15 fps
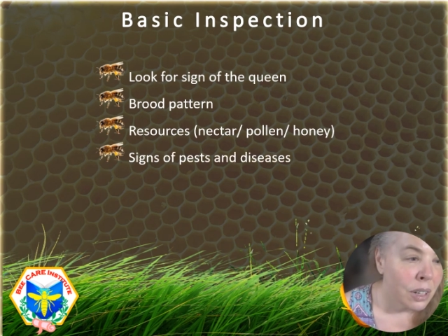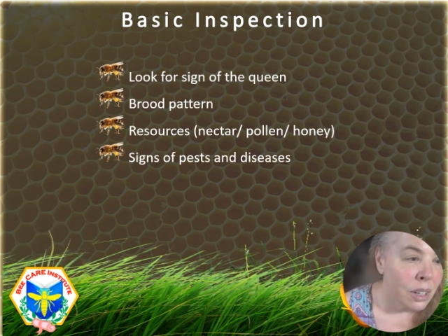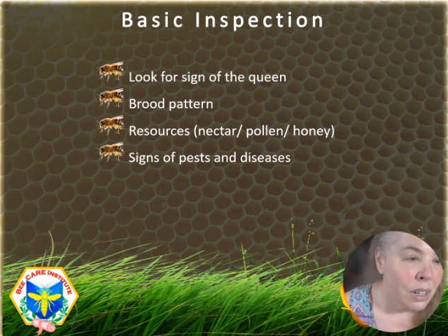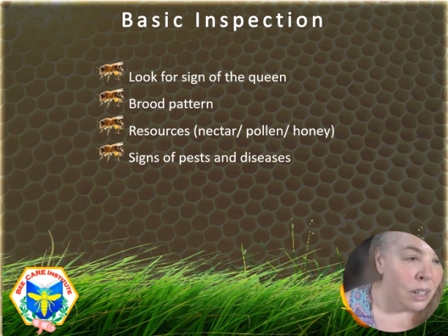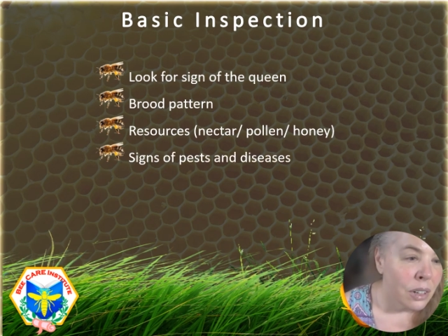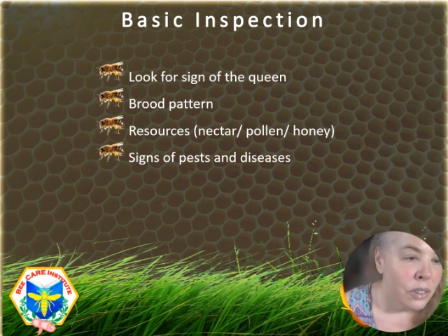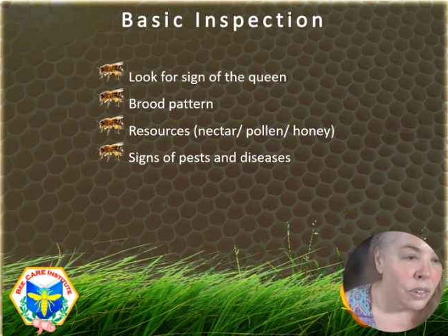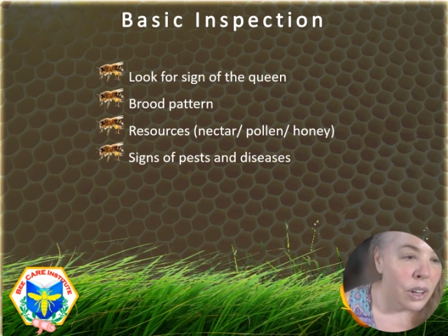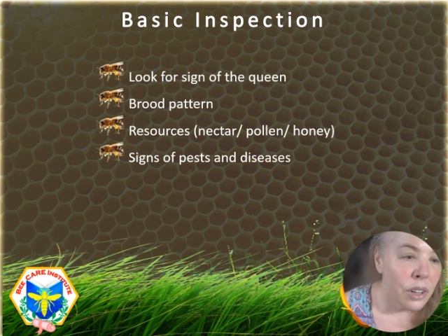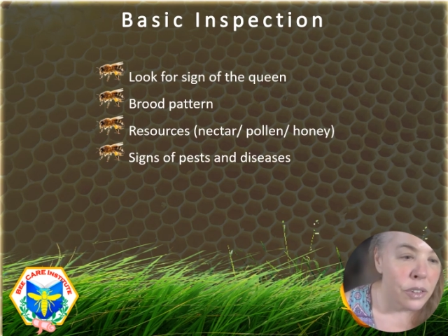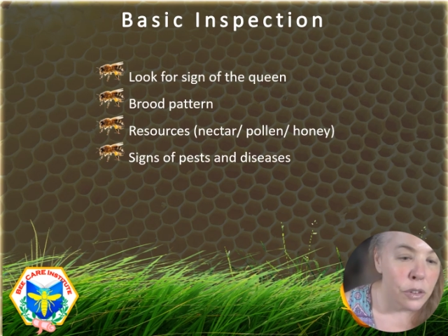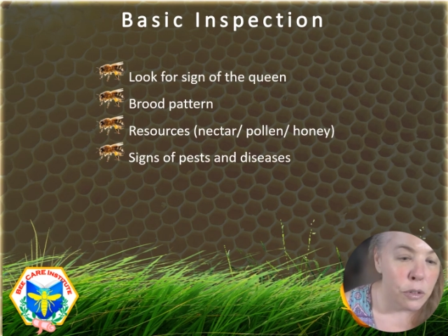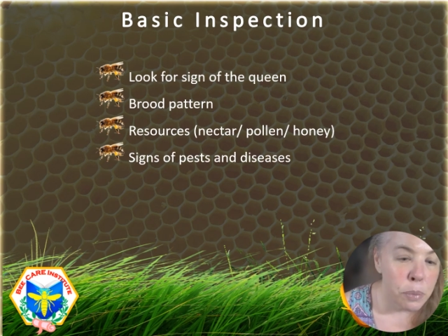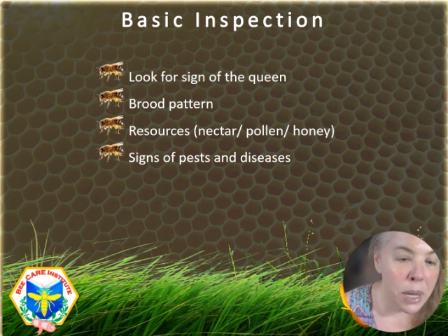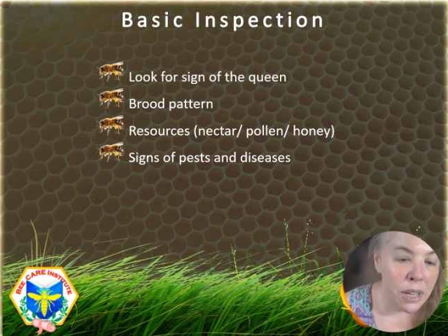Signs
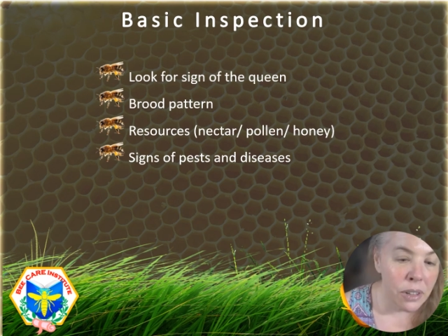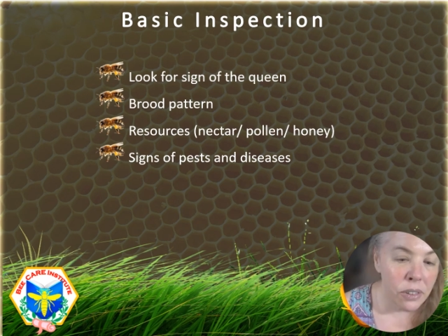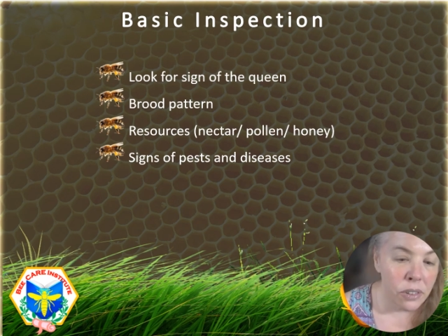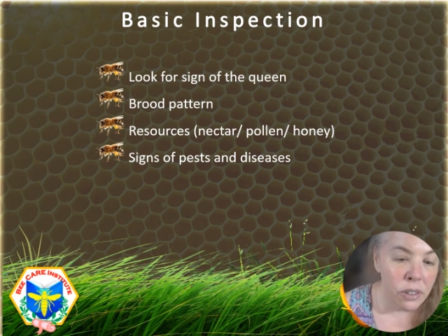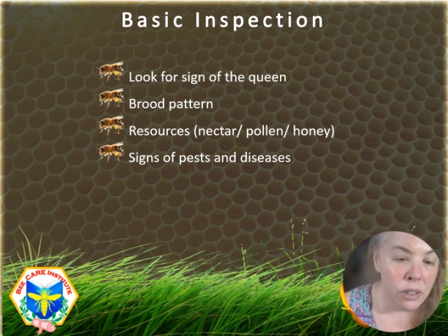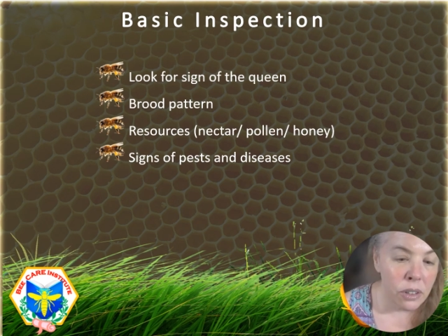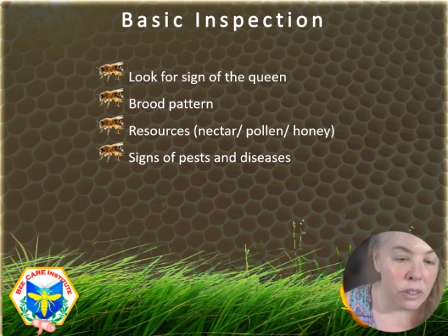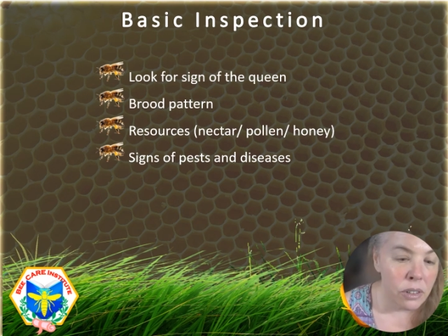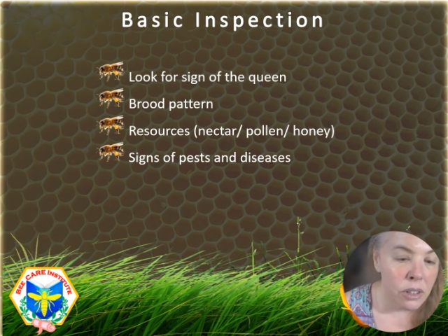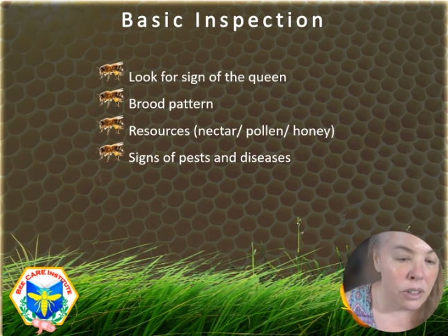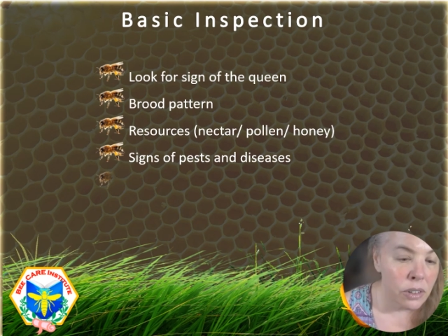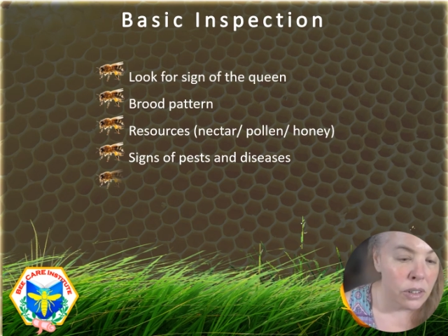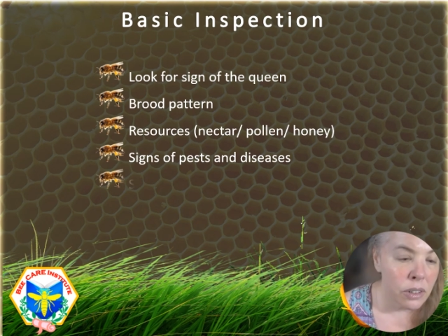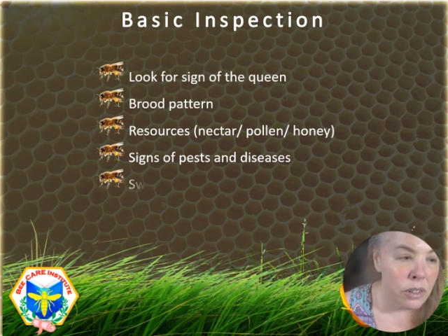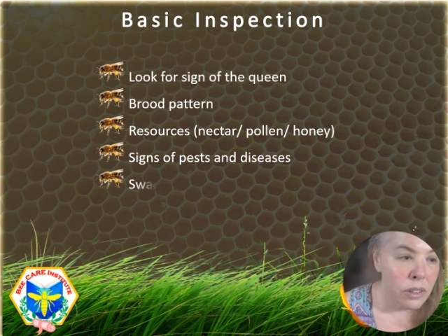of pests and
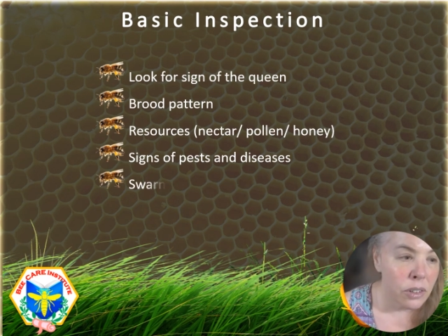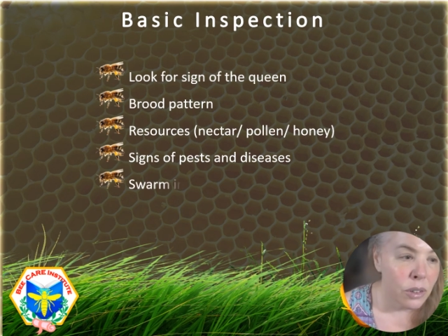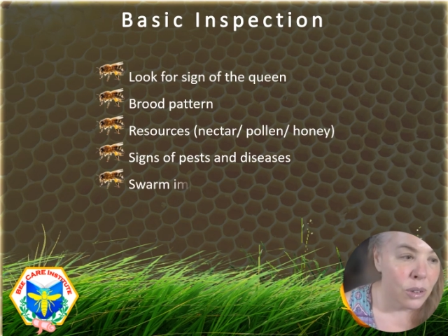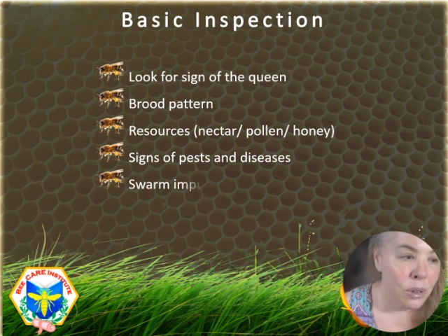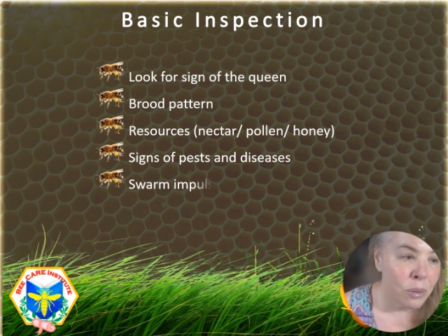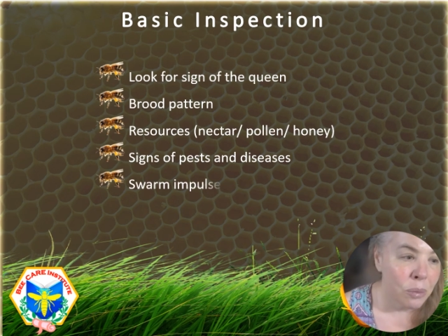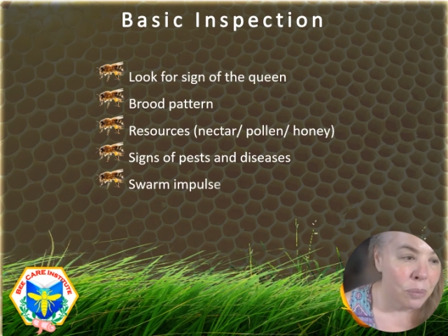diseases.